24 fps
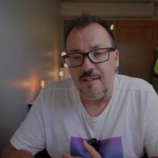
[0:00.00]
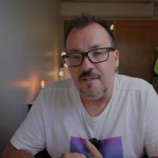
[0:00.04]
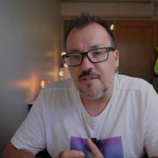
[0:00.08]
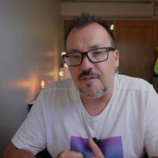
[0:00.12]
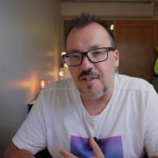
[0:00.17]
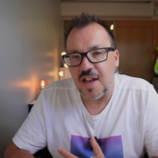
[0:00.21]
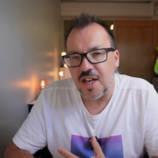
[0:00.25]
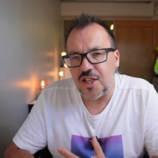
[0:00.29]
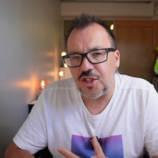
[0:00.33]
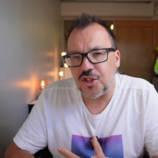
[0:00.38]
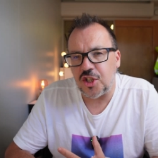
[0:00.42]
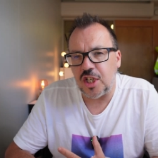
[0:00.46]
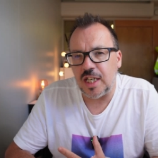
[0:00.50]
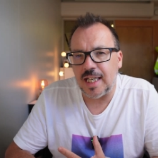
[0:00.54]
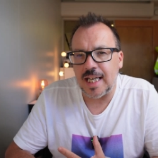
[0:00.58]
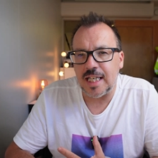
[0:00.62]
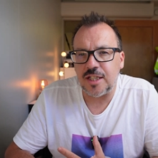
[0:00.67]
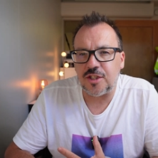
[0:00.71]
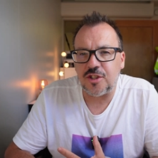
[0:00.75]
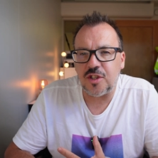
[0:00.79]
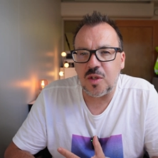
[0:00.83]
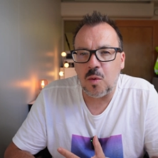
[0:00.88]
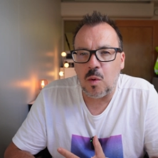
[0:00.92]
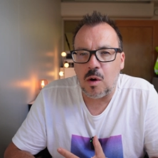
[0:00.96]
Venturing
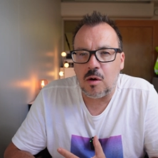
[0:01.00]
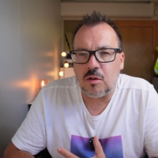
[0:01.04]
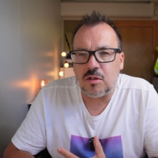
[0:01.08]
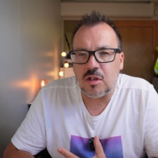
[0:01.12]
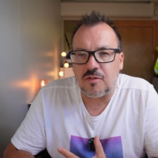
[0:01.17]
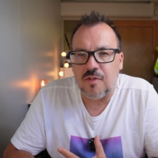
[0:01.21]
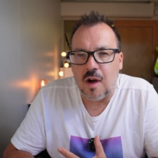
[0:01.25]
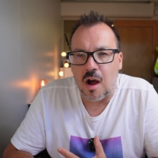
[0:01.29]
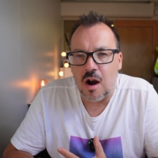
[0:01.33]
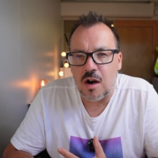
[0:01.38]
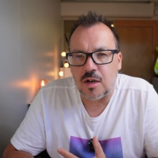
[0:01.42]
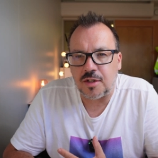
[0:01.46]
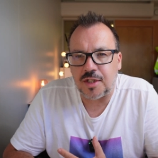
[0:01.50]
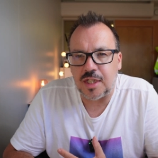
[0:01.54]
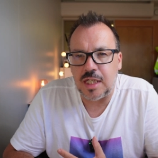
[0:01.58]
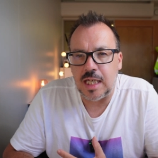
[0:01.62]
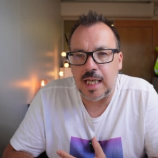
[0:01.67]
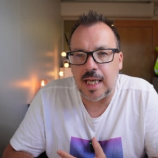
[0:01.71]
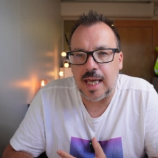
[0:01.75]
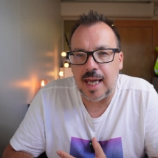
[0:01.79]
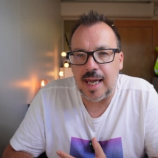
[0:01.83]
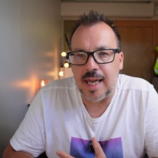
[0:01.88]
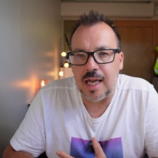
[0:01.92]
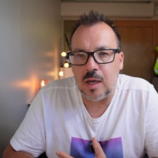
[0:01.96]
into the world of
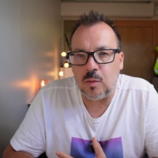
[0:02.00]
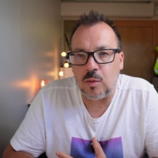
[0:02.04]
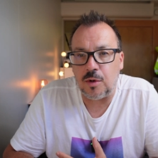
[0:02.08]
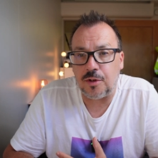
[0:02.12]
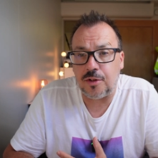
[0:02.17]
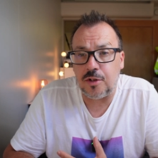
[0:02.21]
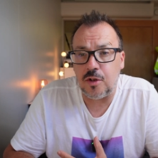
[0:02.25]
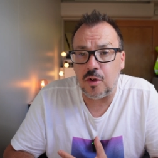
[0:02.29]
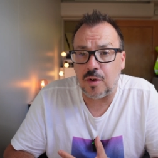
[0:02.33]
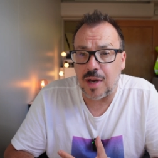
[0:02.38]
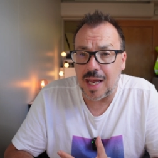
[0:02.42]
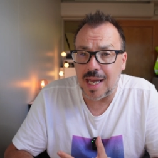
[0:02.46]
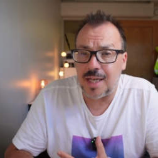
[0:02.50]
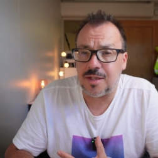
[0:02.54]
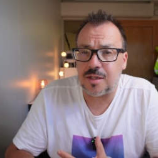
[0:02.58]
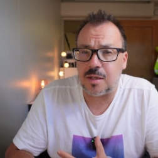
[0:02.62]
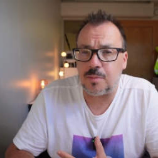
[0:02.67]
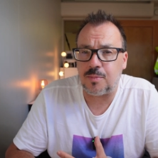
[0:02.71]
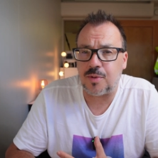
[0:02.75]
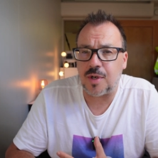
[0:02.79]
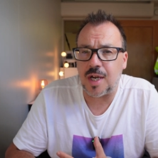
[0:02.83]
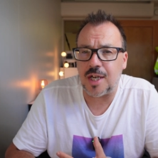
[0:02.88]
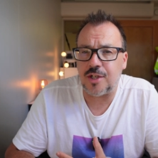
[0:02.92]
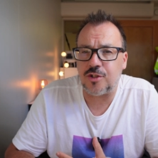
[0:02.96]
RTK with your
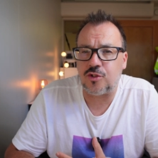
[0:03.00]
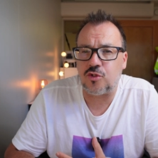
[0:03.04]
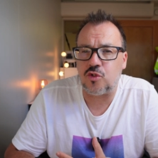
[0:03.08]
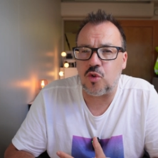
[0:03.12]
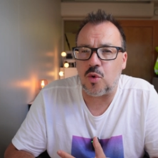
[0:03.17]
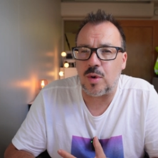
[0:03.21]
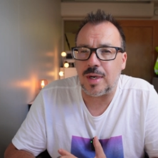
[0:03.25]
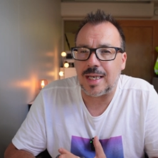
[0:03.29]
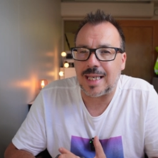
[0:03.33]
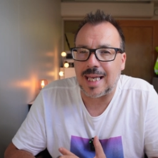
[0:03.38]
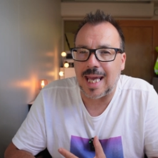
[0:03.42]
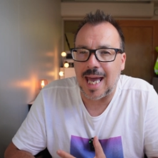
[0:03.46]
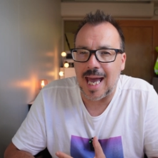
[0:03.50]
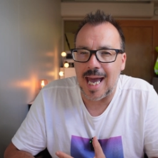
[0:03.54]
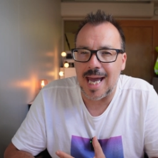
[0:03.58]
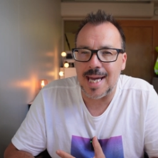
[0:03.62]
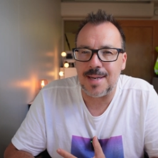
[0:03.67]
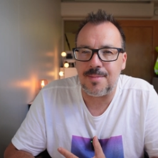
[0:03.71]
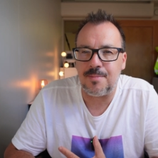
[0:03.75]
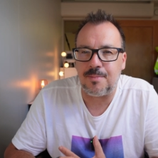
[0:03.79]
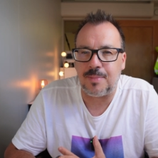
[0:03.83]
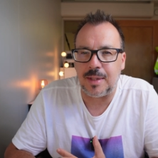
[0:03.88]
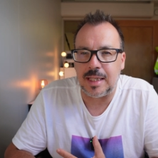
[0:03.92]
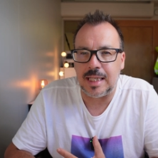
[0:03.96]
Enterprise drone
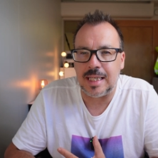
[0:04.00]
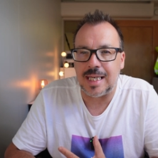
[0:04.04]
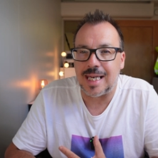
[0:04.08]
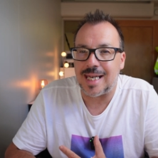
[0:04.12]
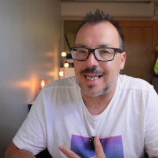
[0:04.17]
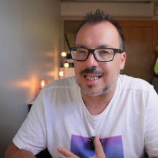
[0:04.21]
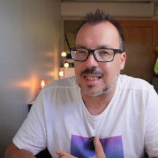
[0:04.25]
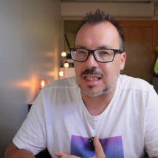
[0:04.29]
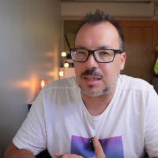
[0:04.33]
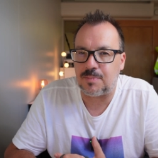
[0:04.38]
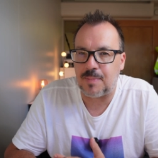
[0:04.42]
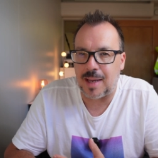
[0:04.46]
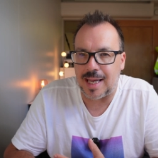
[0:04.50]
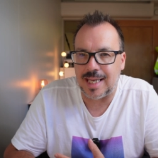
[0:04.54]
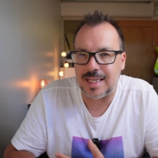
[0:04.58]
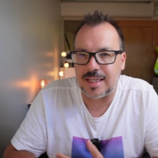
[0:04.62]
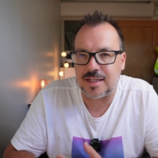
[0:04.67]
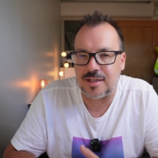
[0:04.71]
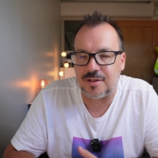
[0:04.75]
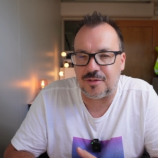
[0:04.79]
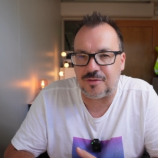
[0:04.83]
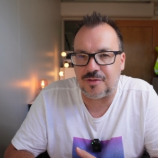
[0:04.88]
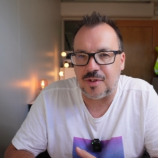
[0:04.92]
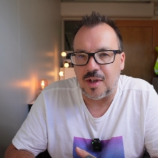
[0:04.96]
can be
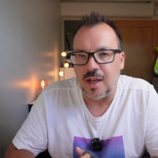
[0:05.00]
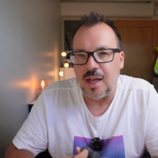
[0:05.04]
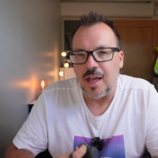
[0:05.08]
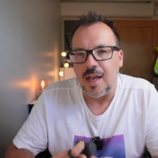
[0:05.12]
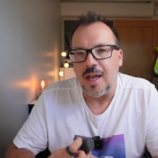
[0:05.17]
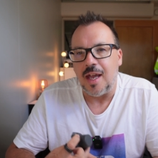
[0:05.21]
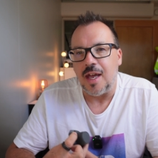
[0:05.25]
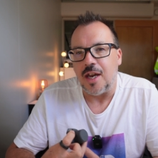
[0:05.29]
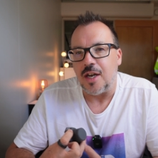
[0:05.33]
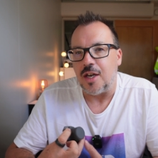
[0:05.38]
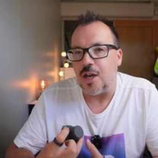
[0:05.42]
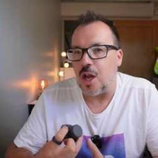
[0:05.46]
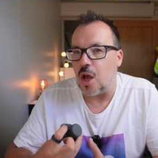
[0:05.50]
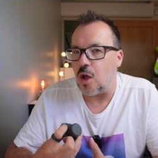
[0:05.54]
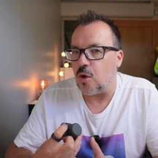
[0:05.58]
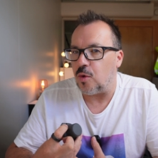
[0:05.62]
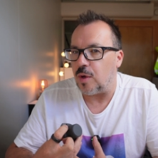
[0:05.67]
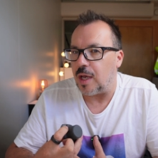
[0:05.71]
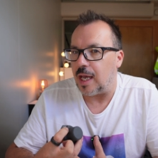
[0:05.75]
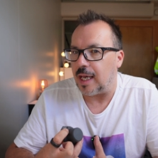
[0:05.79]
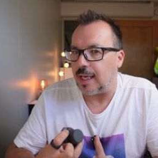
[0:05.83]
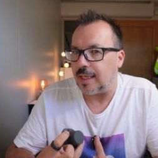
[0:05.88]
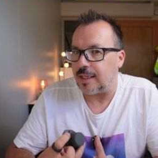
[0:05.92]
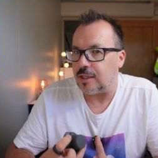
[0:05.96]
expensive. Now,
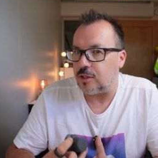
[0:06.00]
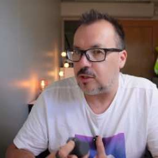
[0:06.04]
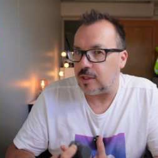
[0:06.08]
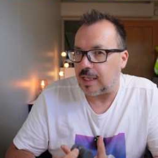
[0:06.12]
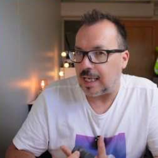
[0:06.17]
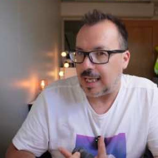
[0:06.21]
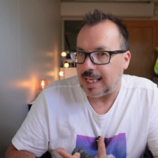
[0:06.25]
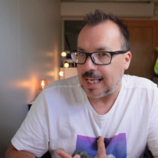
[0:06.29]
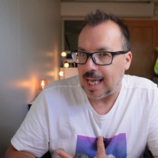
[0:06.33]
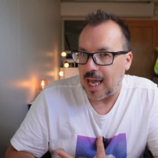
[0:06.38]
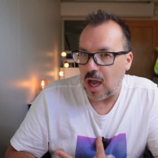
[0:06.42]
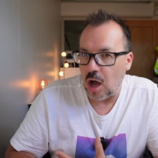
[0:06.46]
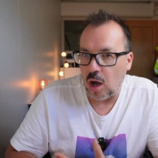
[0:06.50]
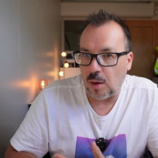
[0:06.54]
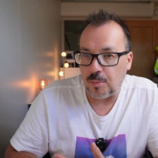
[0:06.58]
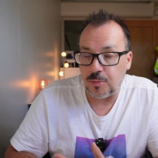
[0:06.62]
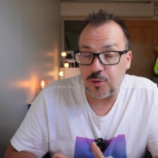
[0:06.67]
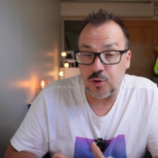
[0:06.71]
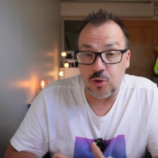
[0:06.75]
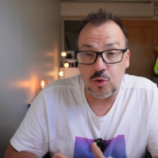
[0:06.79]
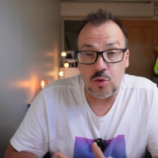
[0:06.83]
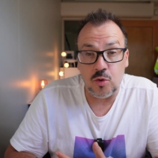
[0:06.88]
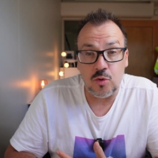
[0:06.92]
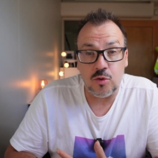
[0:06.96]
it can get
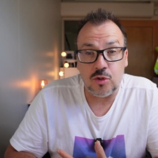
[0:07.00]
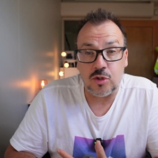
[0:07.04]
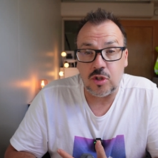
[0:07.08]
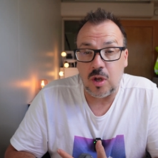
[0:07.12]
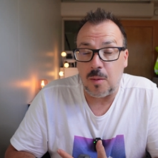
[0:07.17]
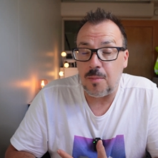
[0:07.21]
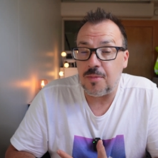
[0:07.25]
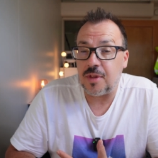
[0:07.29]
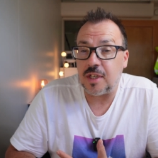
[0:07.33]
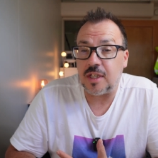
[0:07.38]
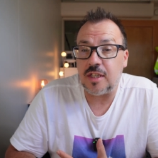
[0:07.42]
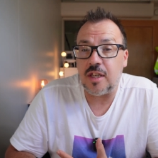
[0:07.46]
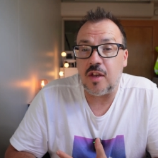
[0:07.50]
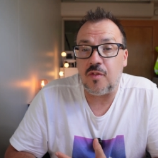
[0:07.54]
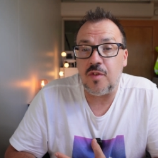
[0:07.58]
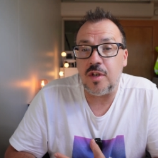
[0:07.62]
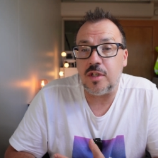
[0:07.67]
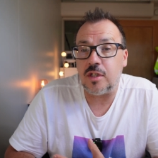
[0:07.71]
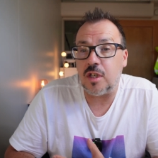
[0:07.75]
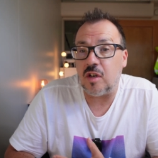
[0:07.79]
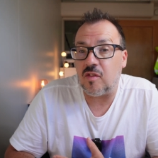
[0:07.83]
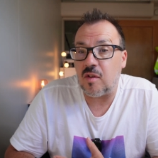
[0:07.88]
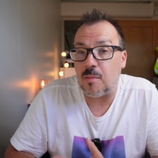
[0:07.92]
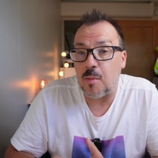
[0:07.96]
up to something in the
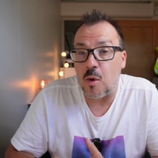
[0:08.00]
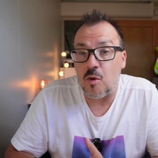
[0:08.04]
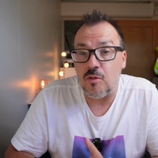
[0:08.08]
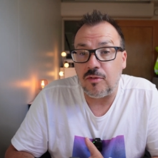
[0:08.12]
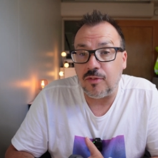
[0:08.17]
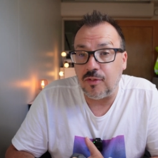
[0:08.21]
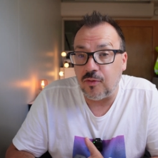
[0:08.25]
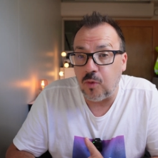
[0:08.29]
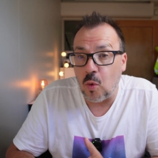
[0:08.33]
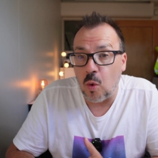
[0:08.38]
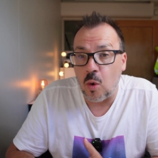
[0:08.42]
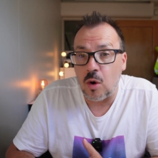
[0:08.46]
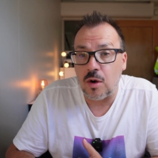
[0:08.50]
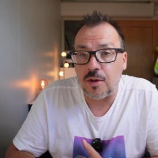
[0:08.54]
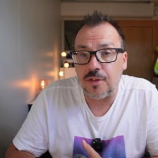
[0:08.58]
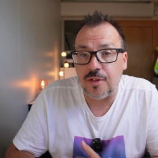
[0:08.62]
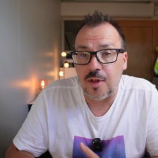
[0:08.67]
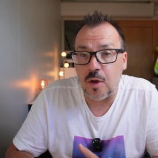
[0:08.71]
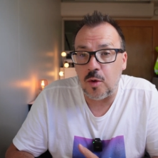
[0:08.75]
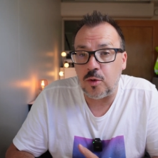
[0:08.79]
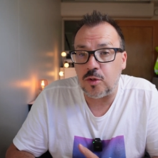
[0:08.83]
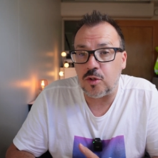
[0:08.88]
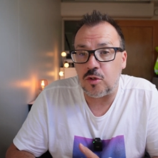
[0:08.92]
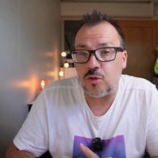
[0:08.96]
region of about
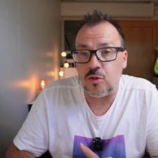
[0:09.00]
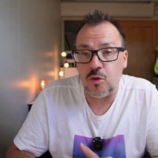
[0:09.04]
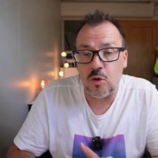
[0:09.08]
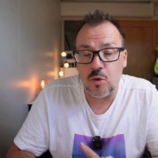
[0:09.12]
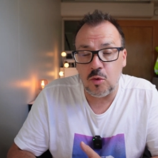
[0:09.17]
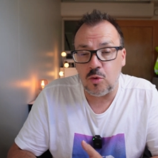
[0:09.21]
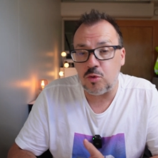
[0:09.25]
€4,000,